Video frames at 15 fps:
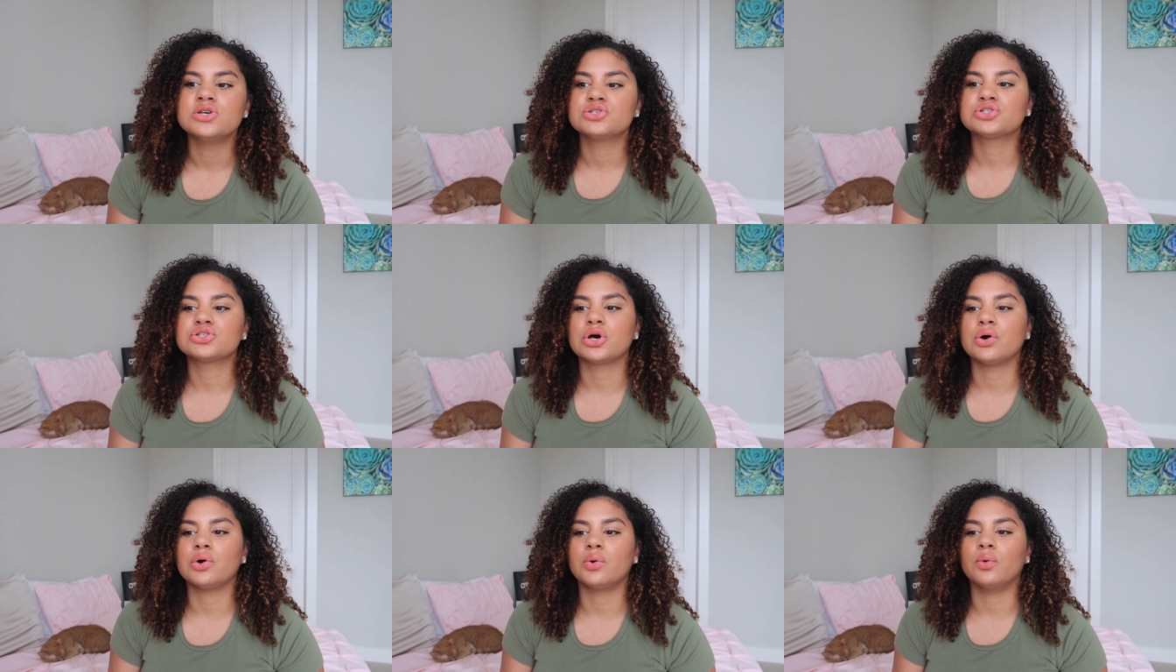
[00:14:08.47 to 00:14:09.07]

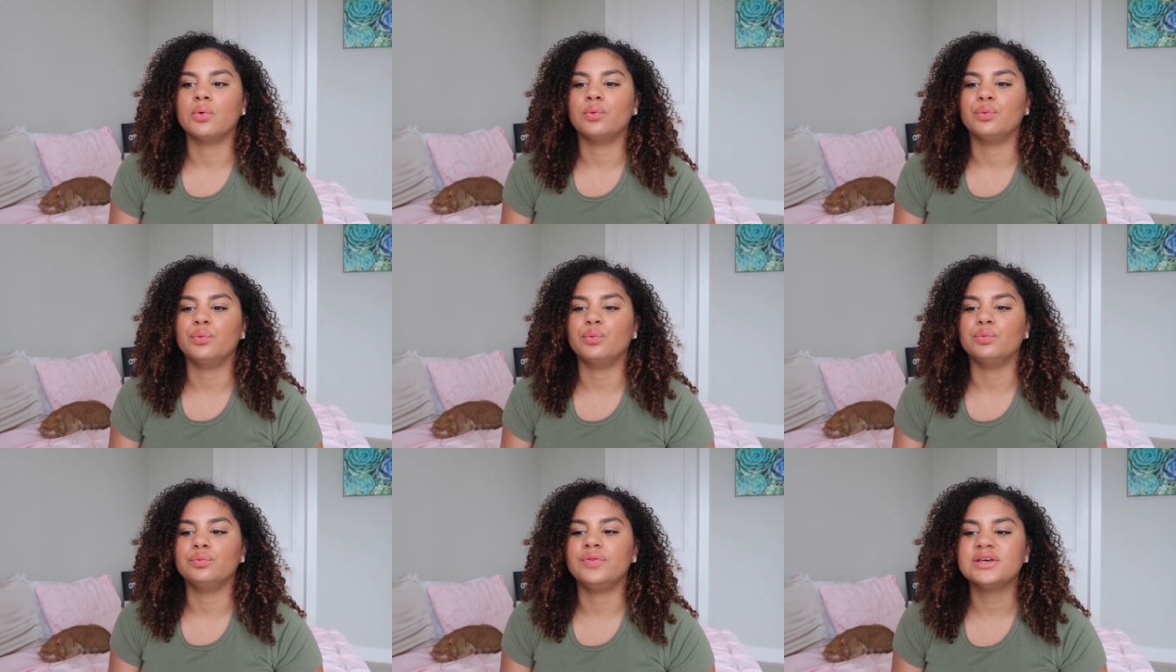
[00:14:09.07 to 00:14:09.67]
so
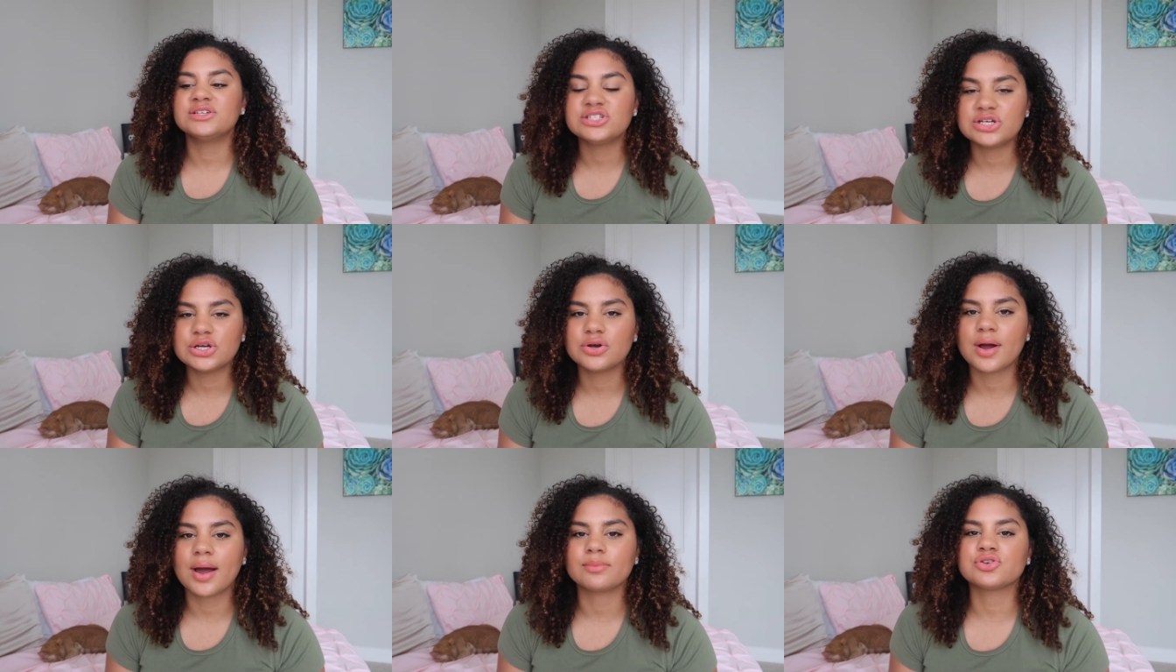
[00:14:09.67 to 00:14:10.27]
this
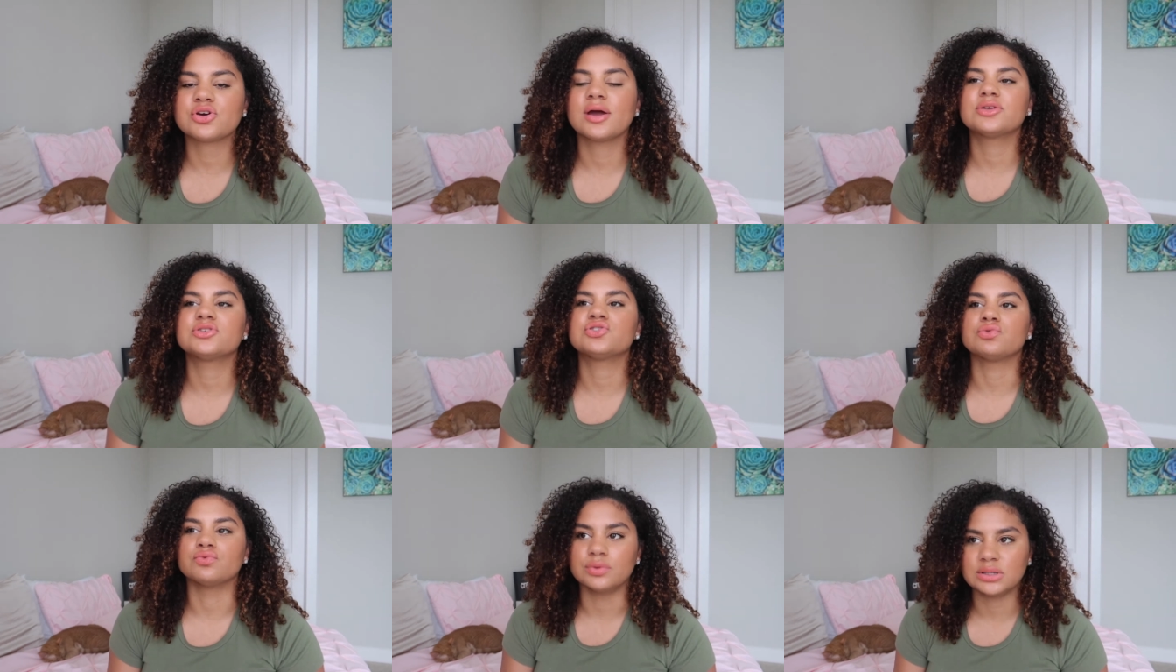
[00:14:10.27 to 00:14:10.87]
year i'm trying
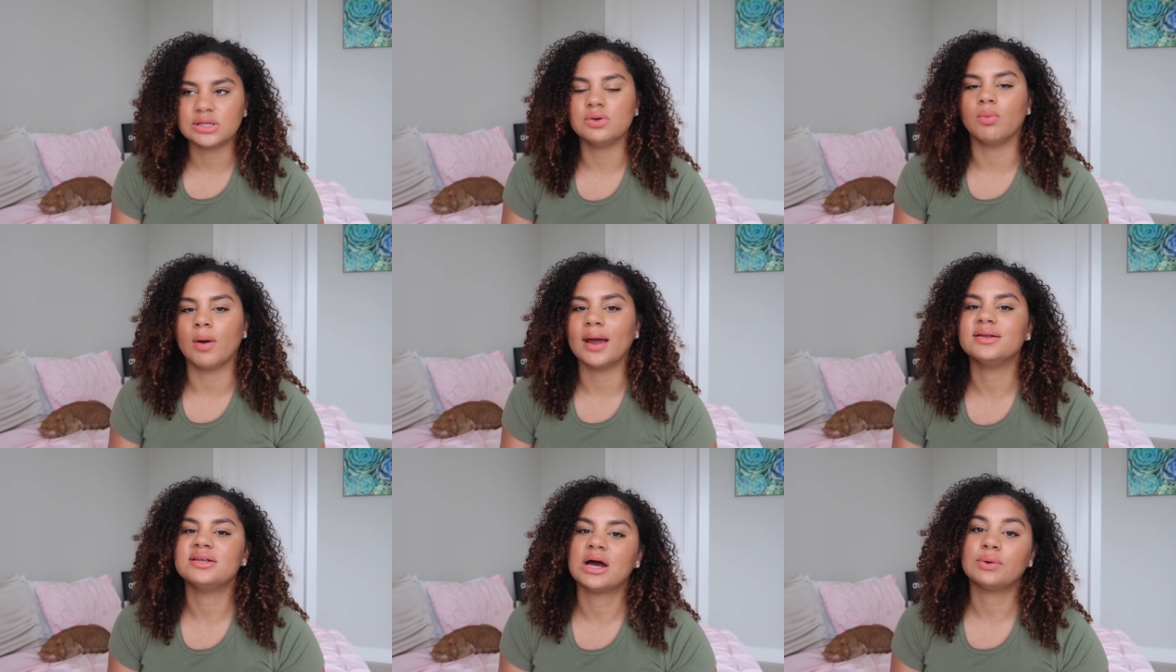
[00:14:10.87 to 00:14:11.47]
to really
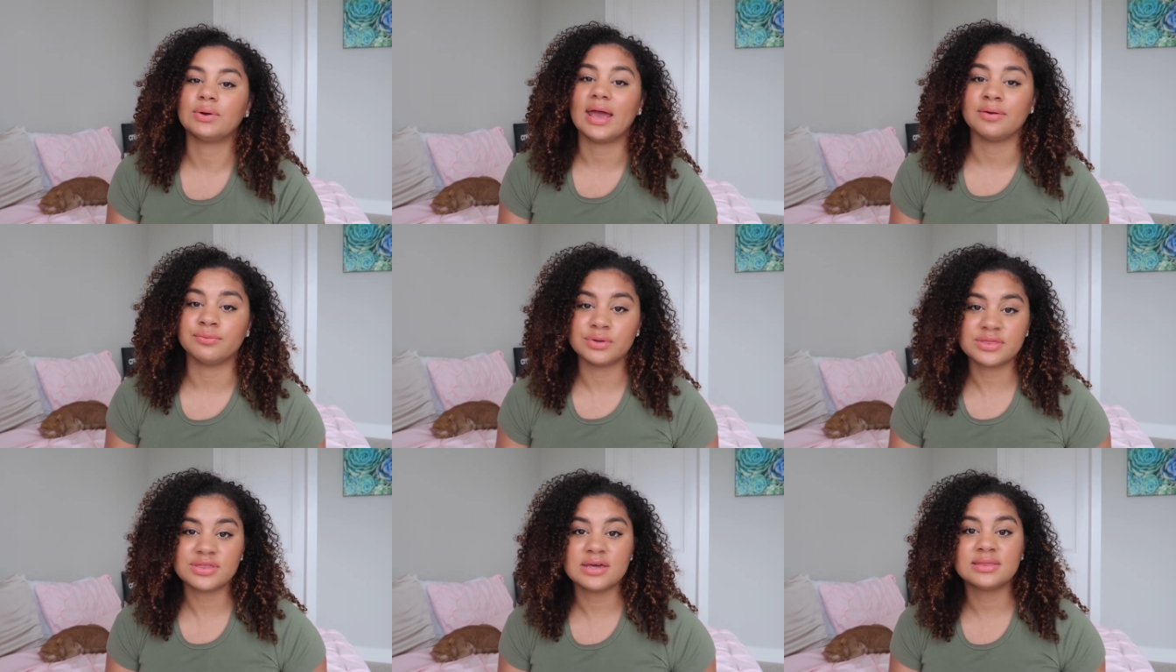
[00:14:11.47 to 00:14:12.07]
write down
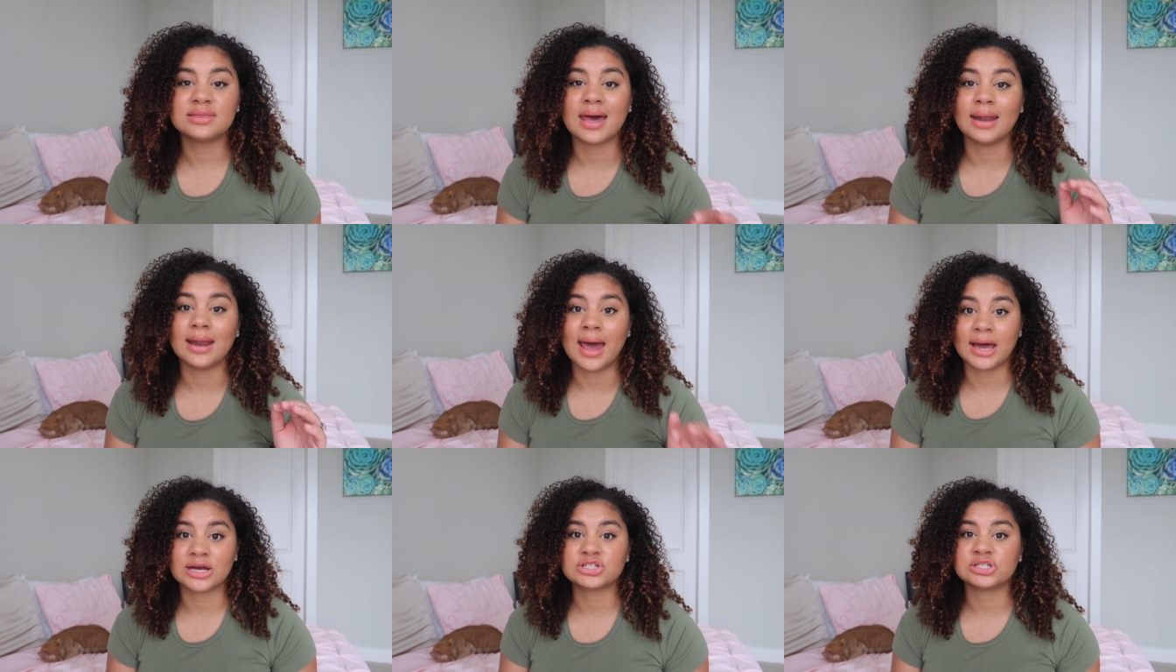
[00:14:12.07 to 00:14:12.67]
everything that
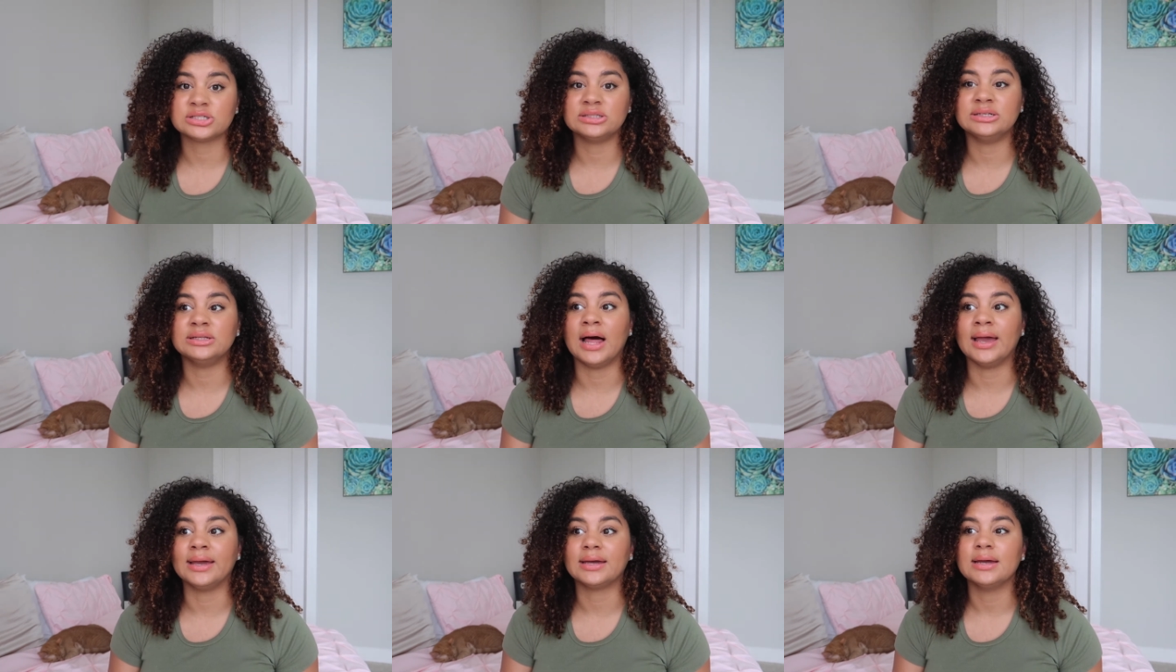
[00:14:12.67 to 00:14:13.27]
actually
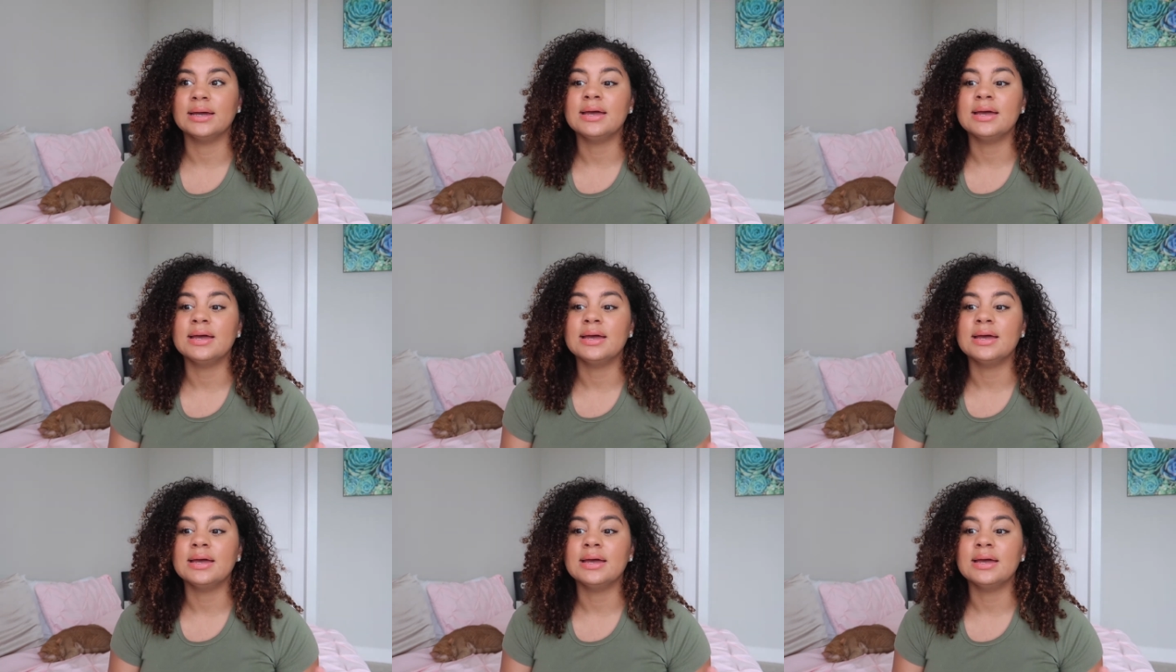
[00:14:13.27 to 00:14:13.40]
like